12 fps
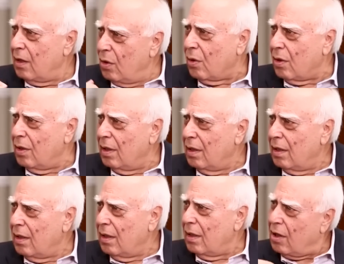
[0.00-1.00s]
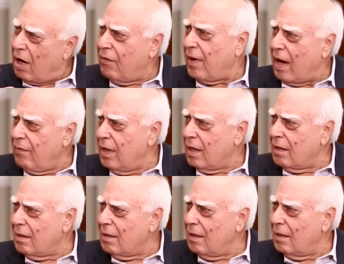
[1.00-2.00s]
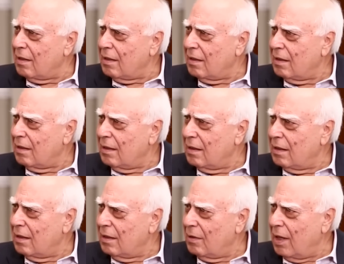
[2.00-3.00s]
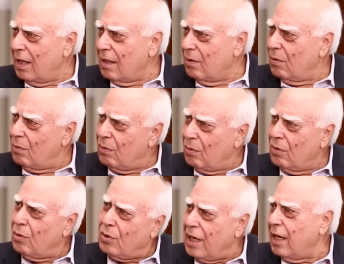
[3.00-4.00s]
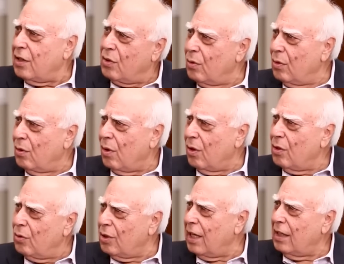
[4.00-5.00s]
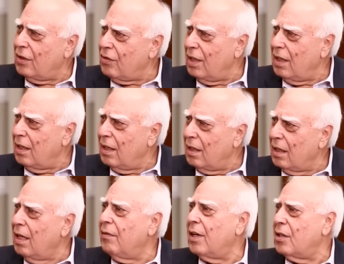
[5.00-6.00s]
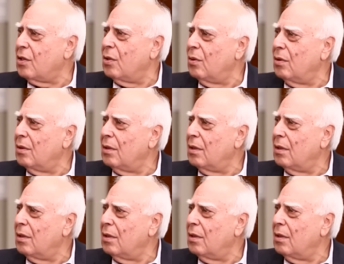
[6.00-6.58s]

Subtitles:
look, you have 5 vacancies, right? You take 2 or you take 3, give us 2.